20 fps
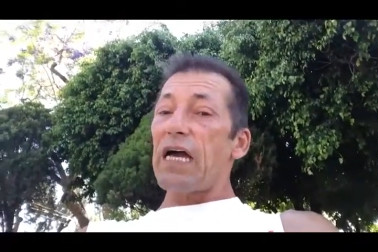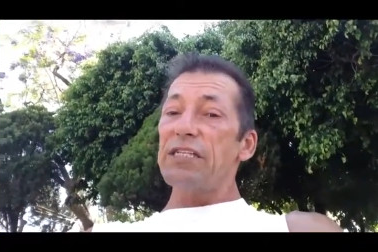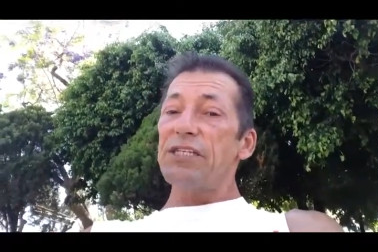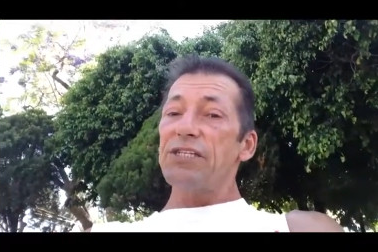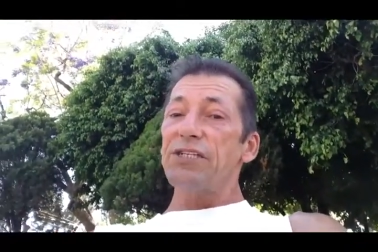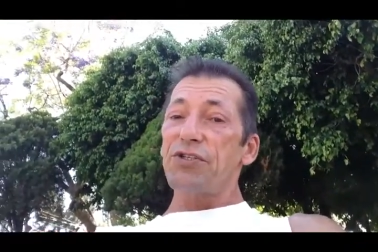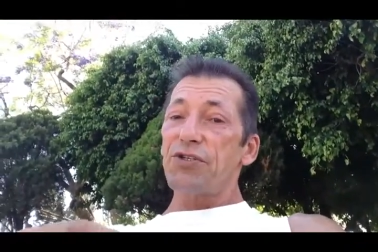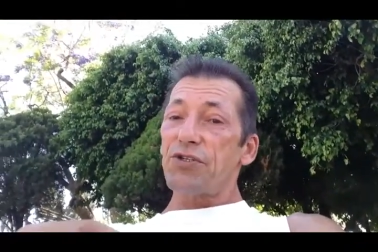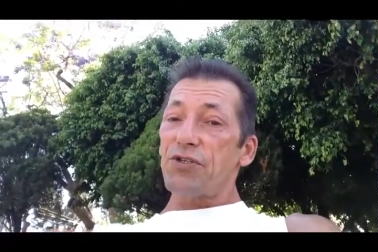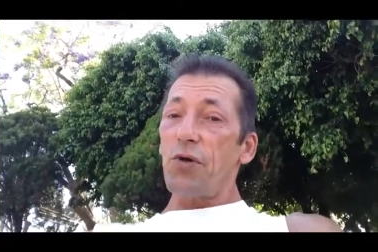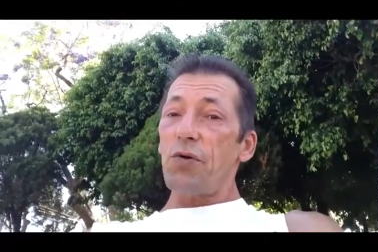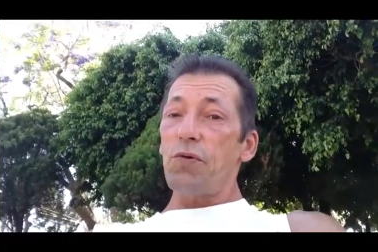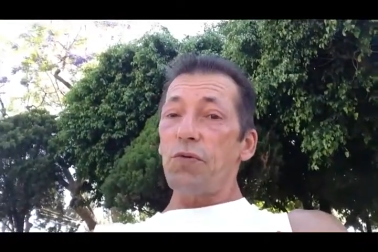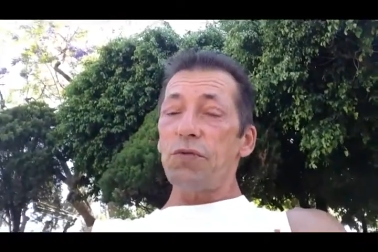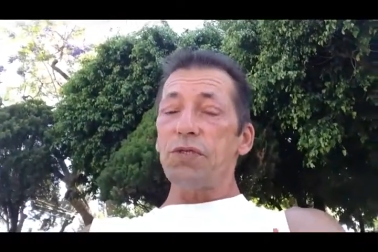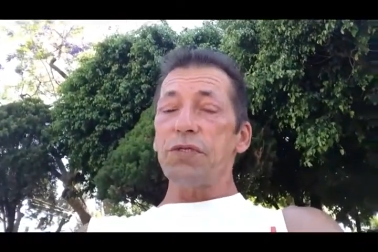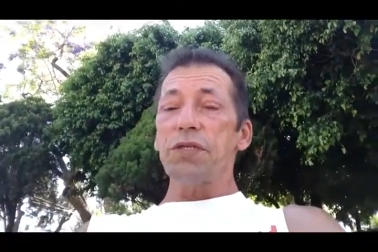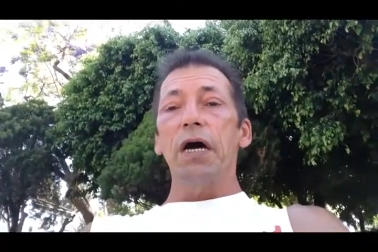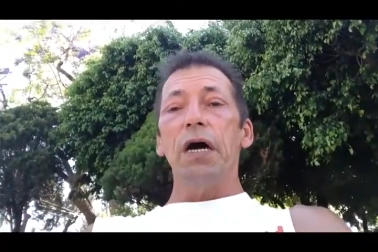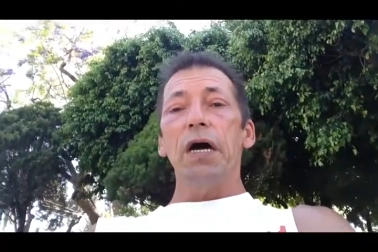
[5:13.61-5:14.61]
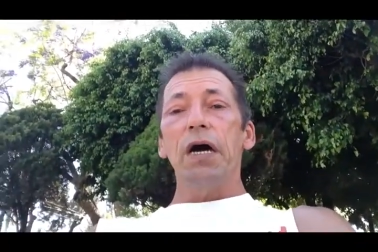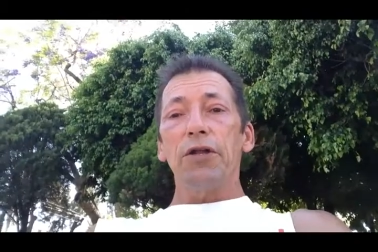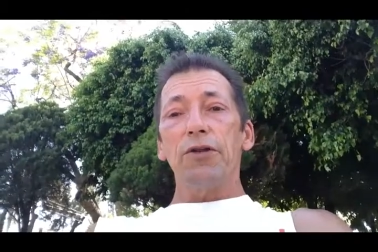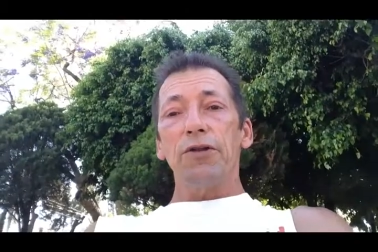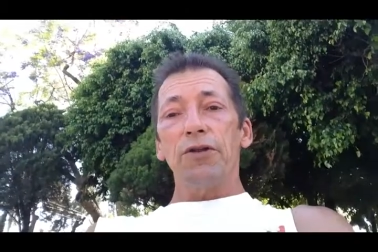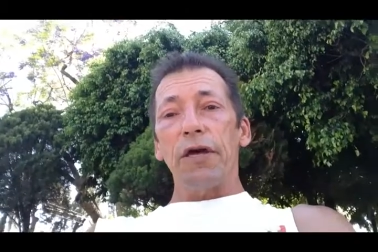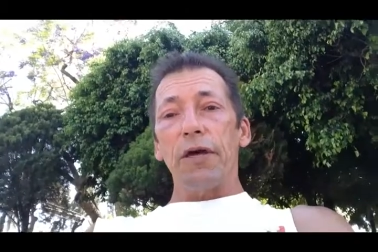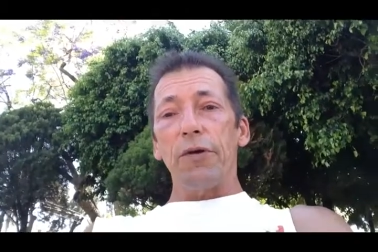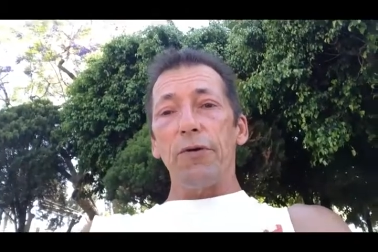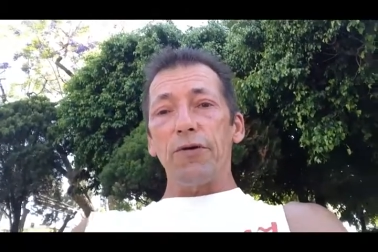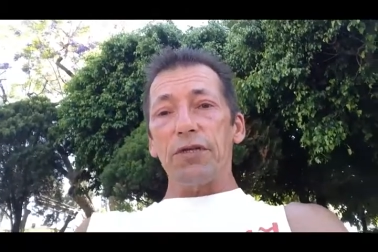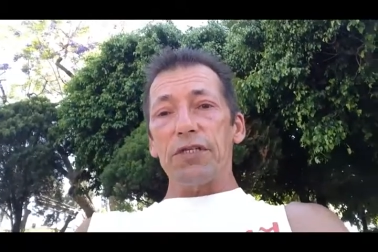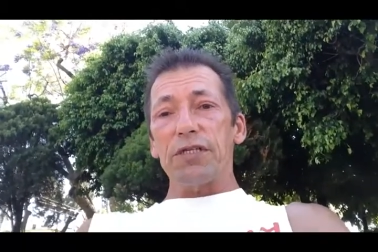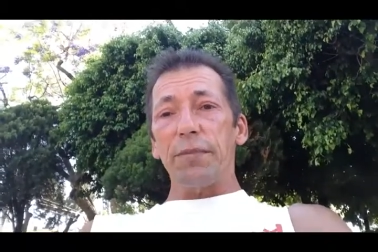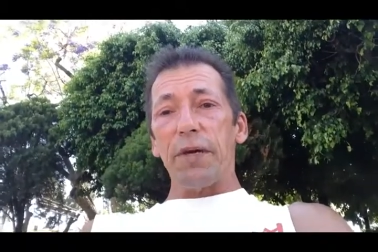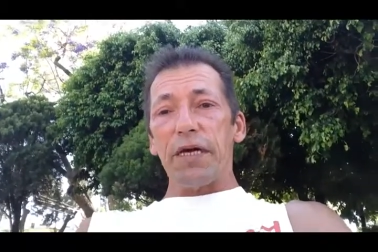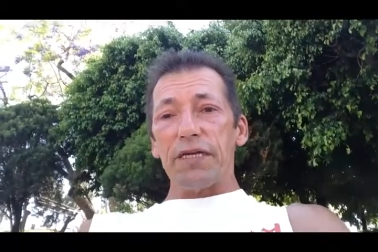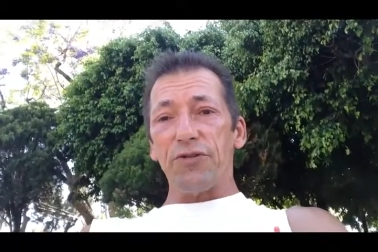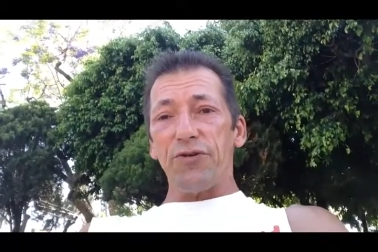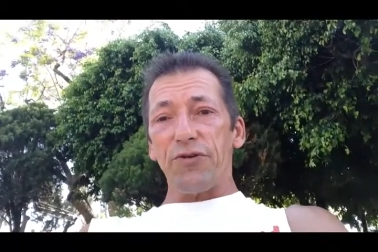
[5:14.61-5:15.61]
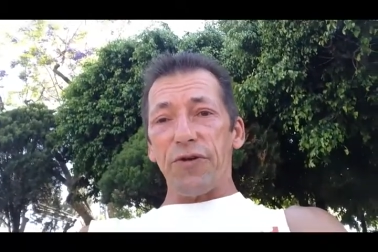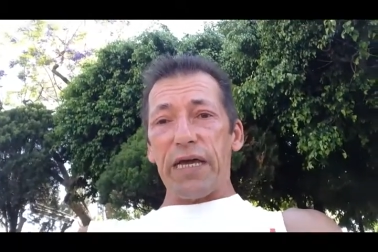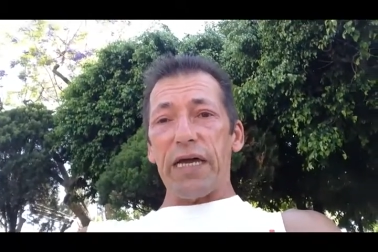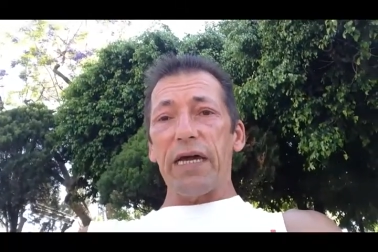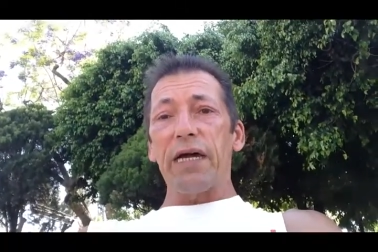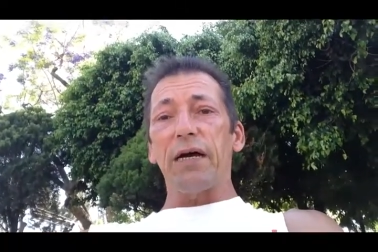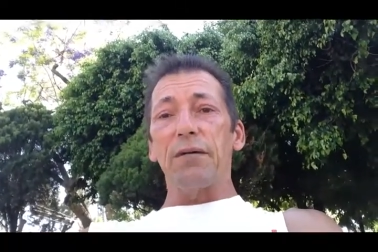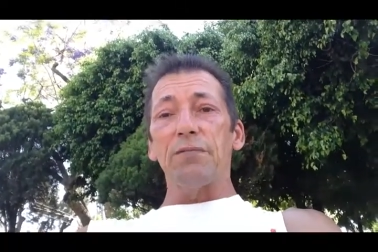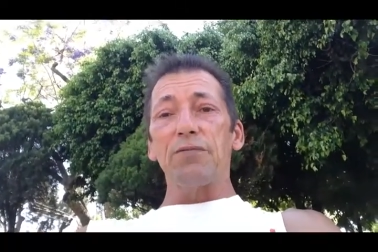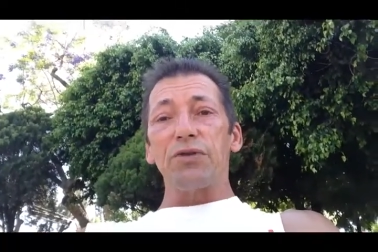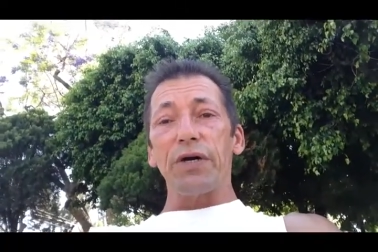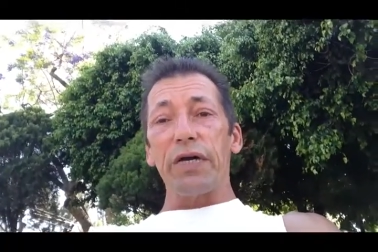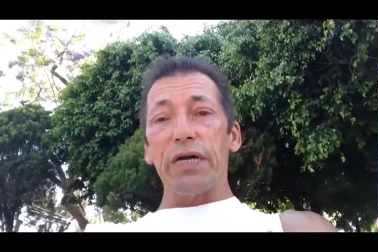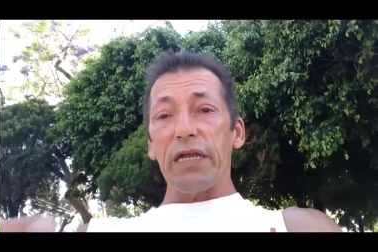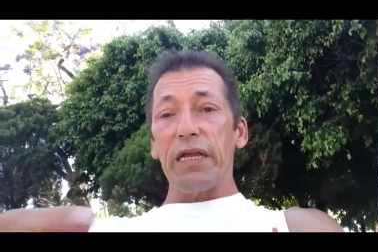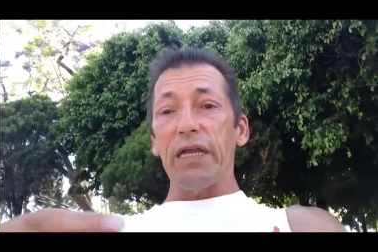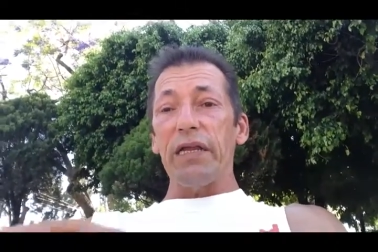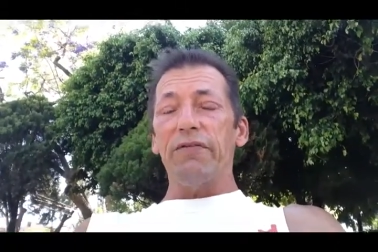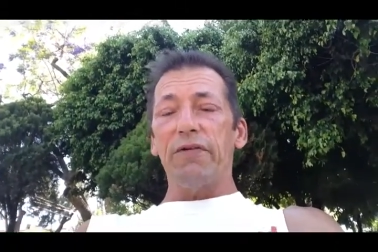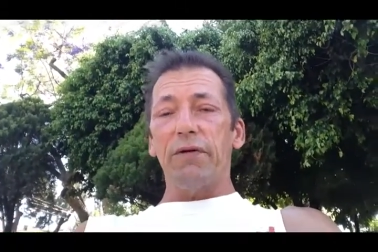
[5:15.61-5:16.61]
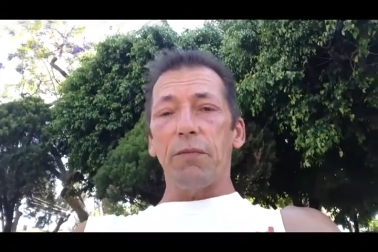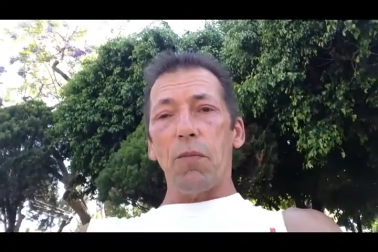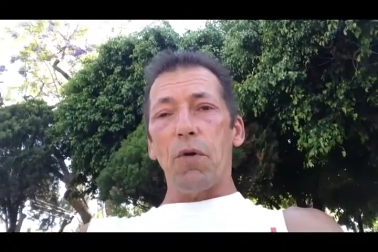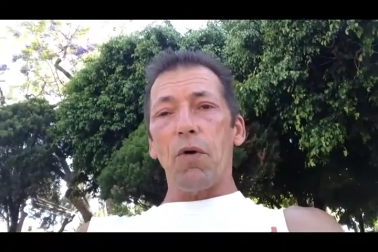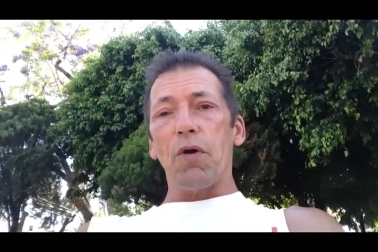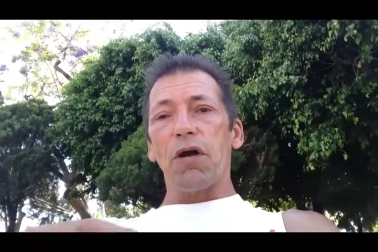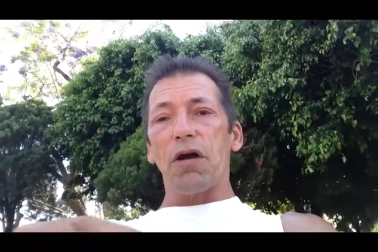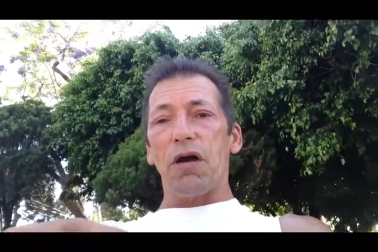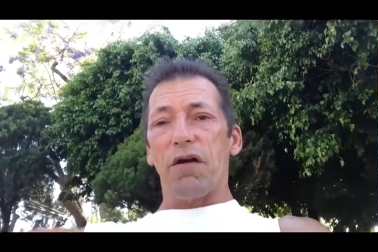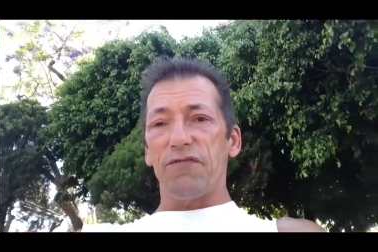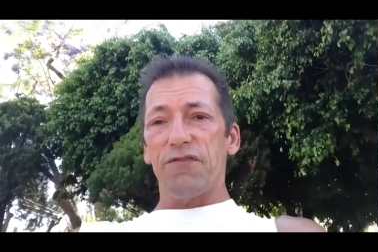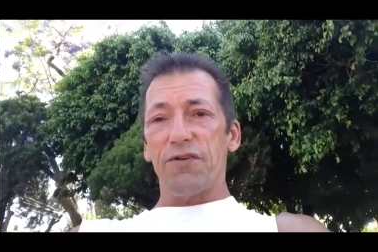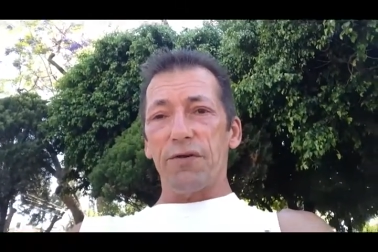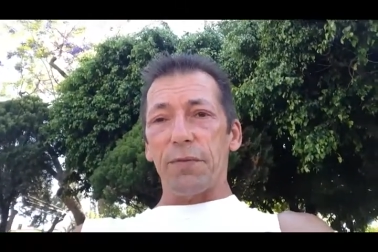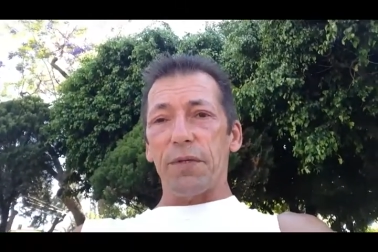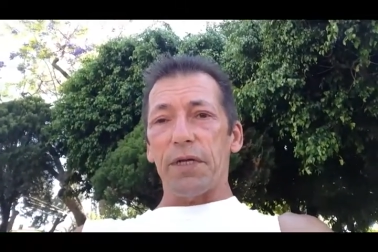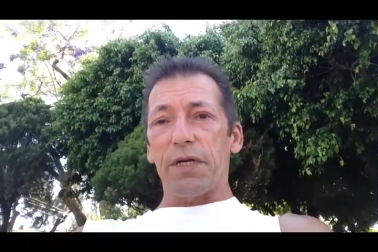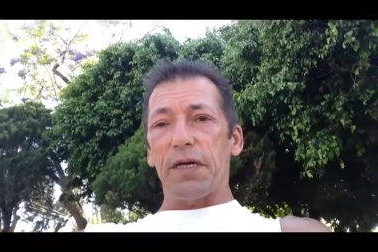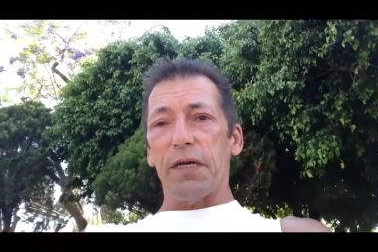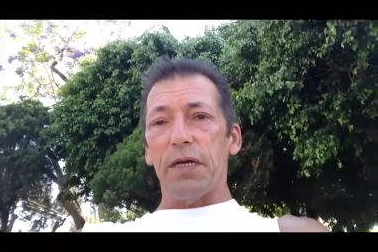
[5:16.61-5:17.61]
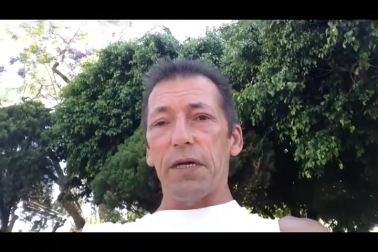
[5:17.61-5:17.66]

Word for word: I just chose to earn some extra income so I could live it more comfortably.